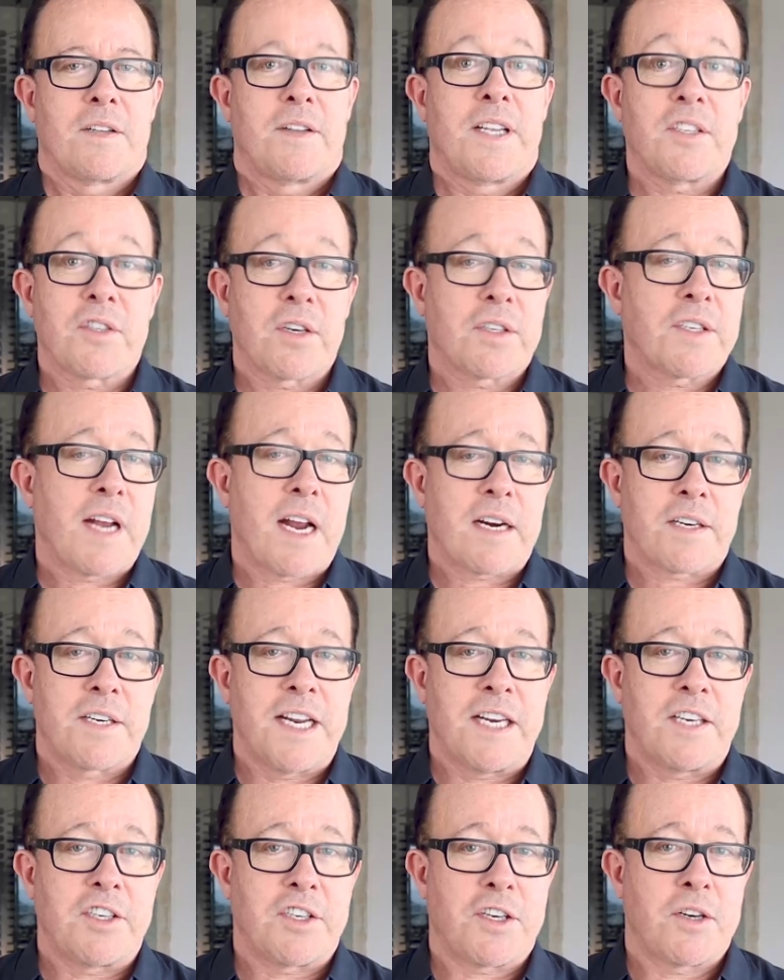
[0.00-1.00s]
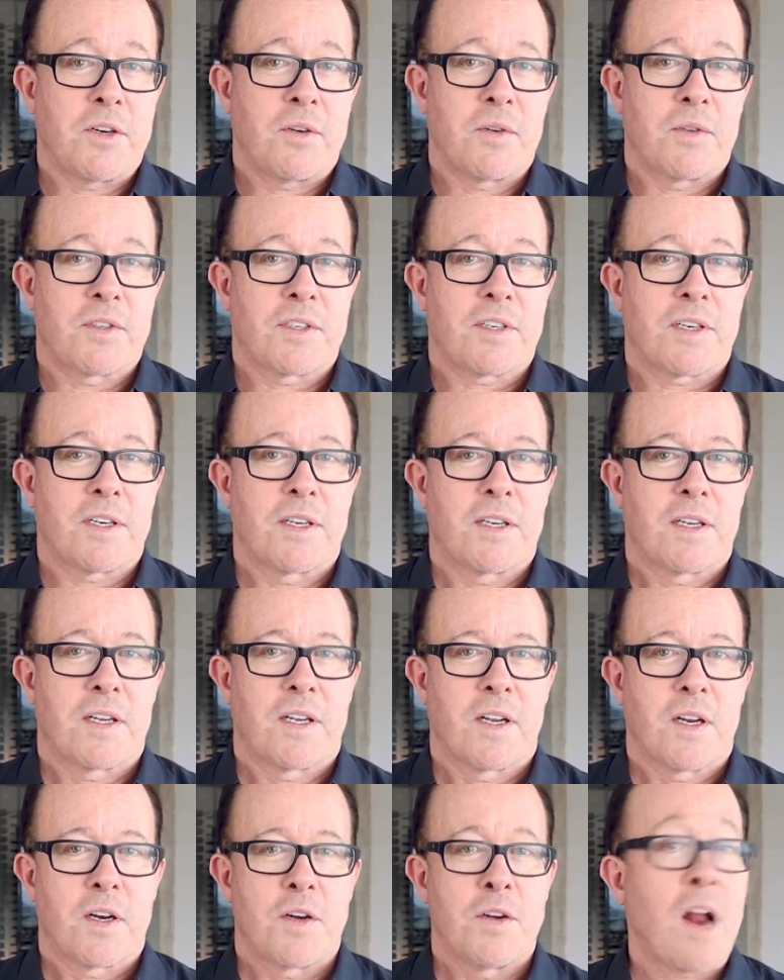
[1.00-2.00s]
These are techniques used
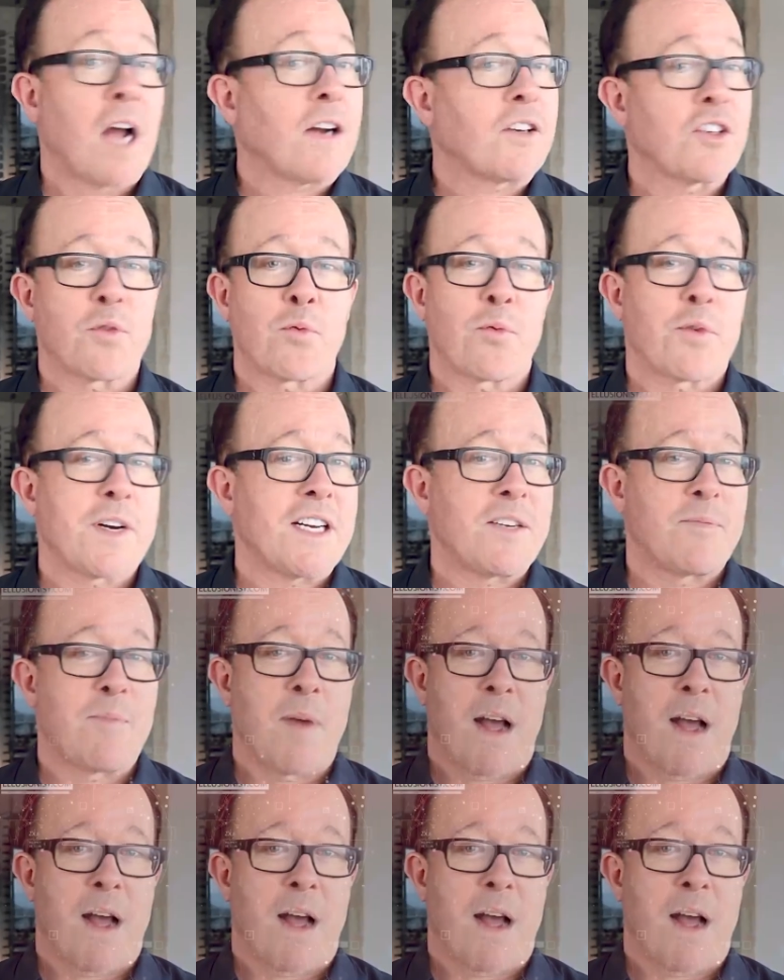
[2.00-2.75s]
not to read